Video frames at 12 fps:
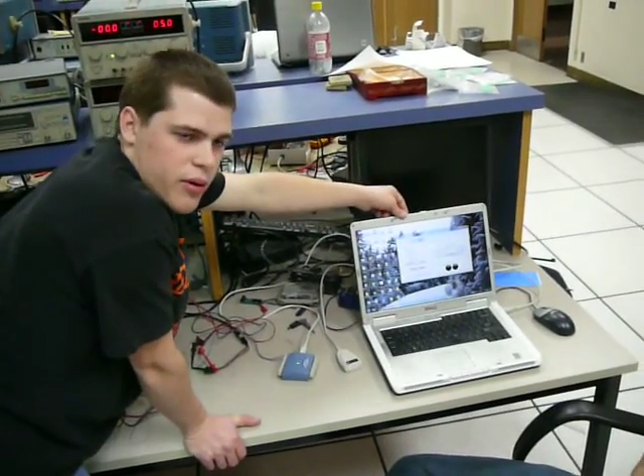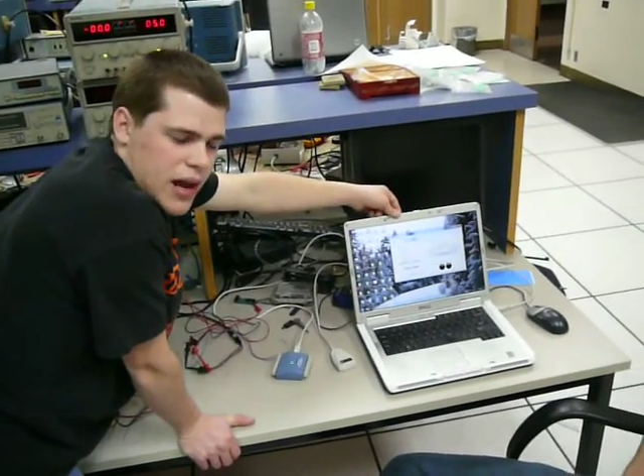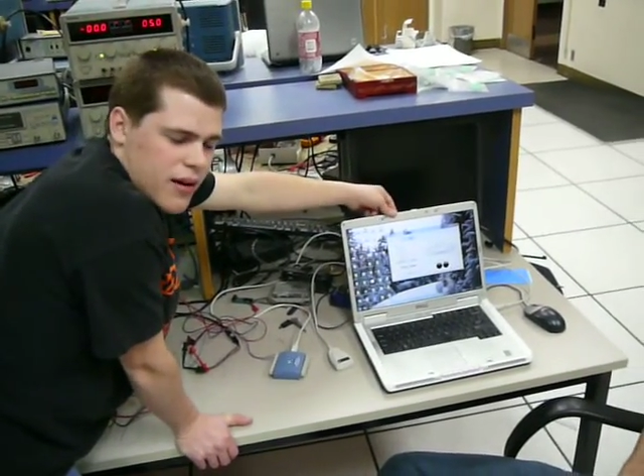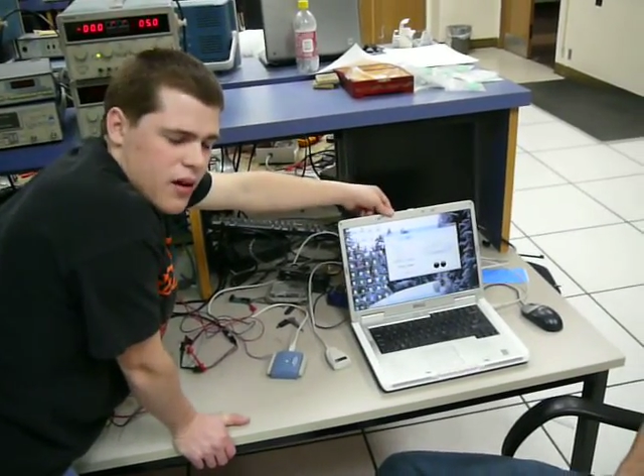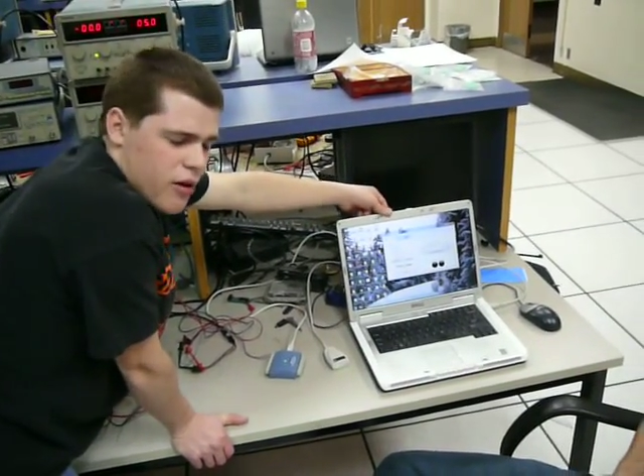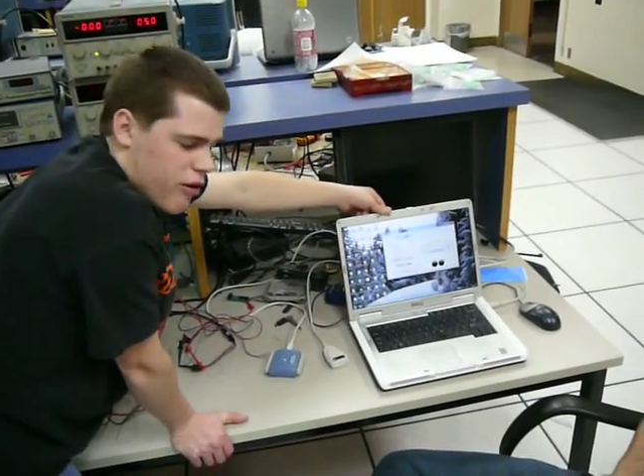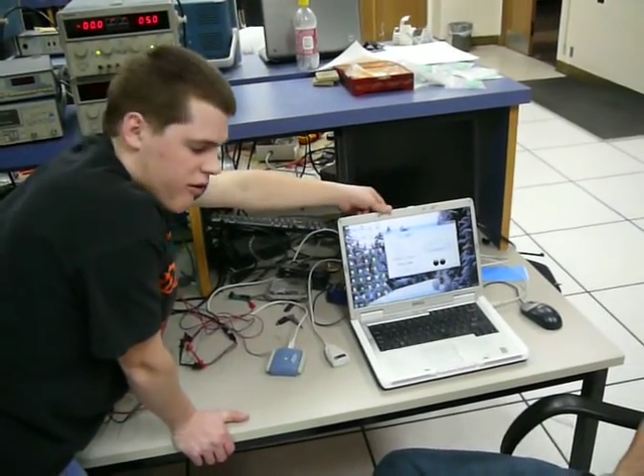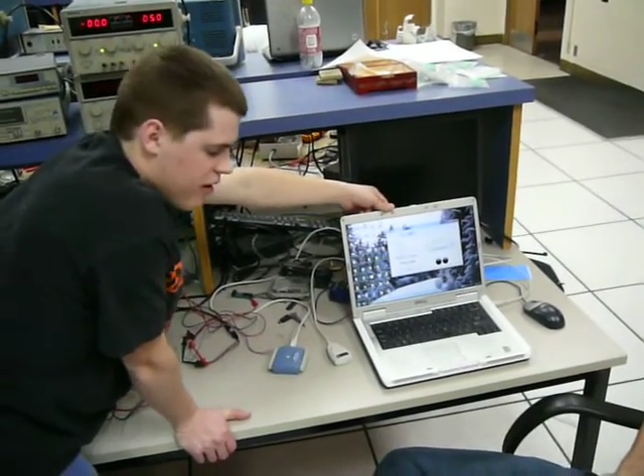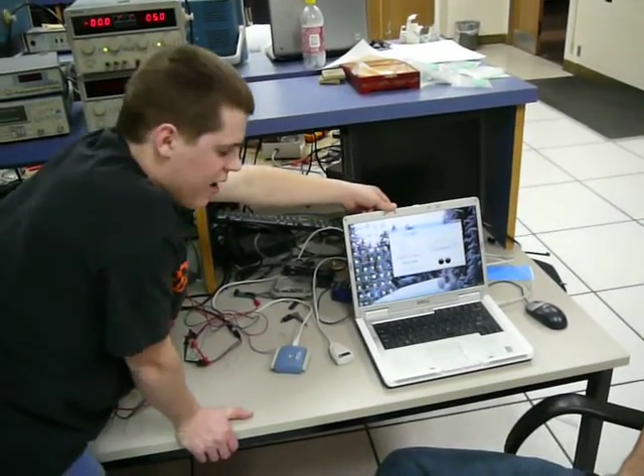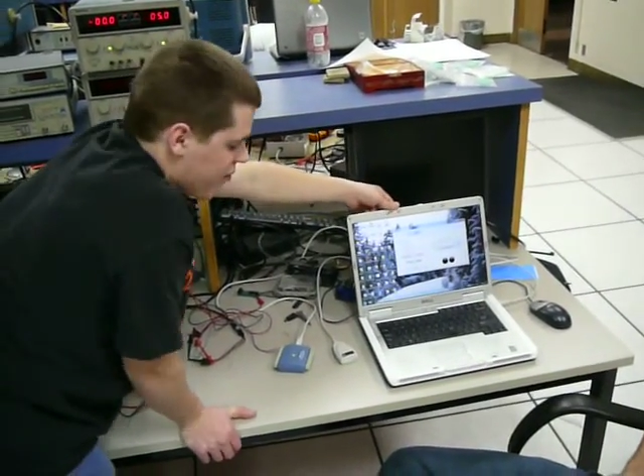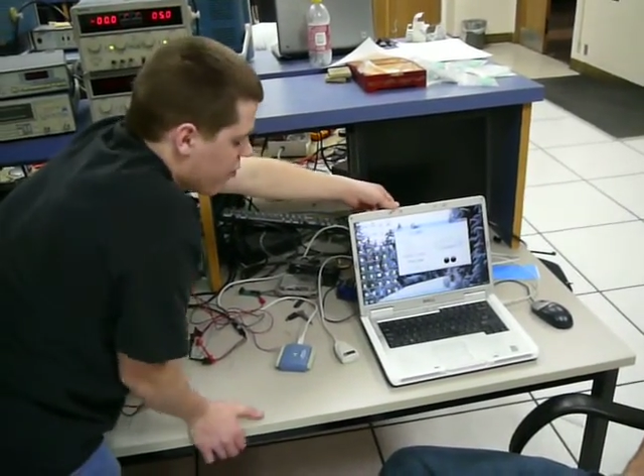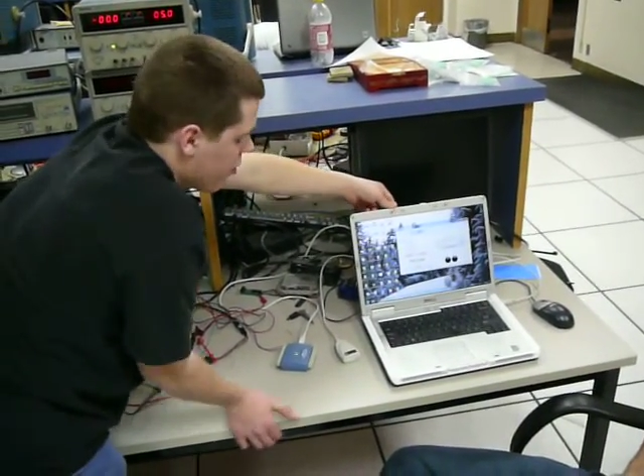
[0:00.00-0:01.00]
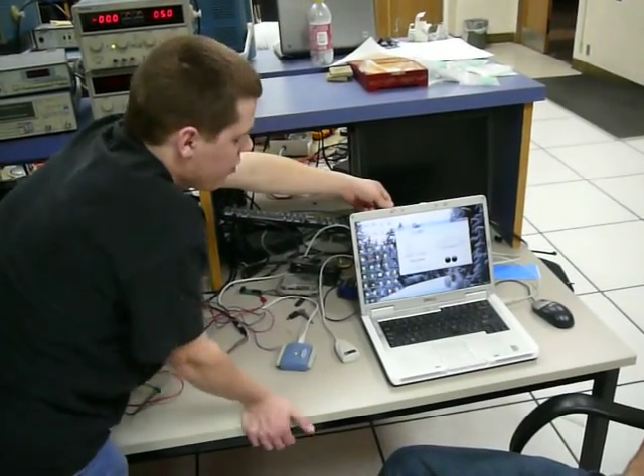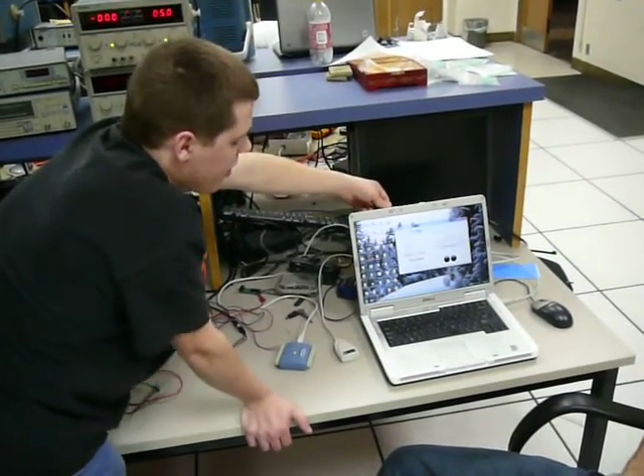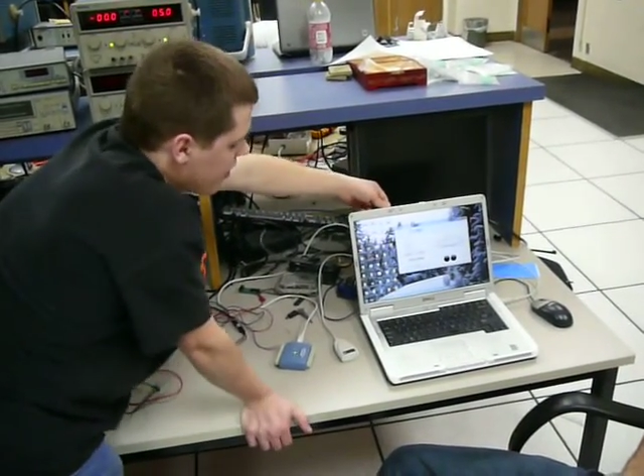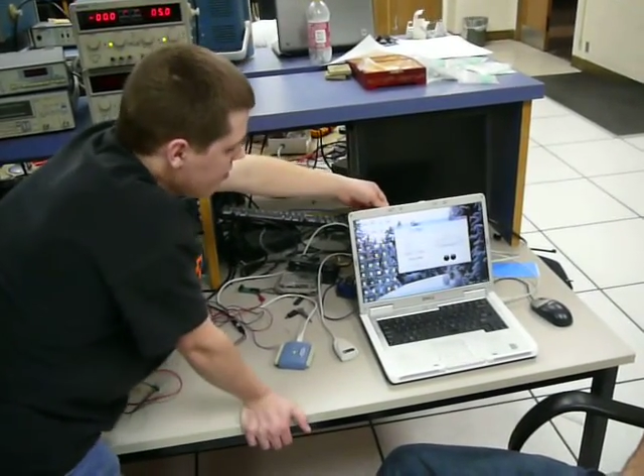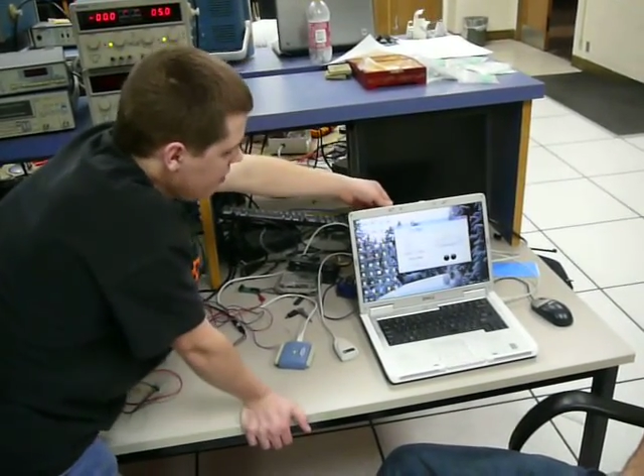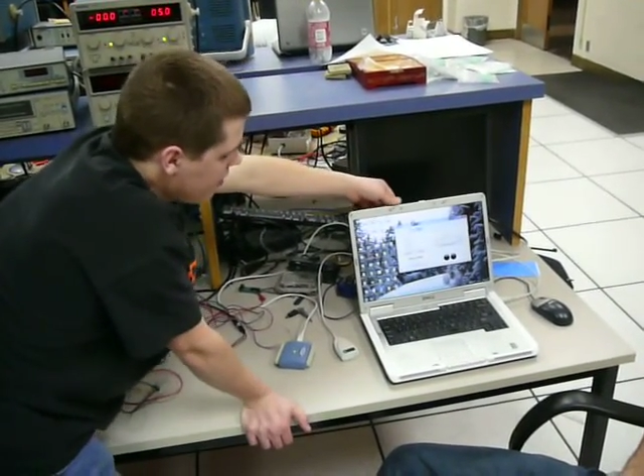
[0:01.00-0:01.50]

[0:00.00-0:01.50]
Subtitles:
will actually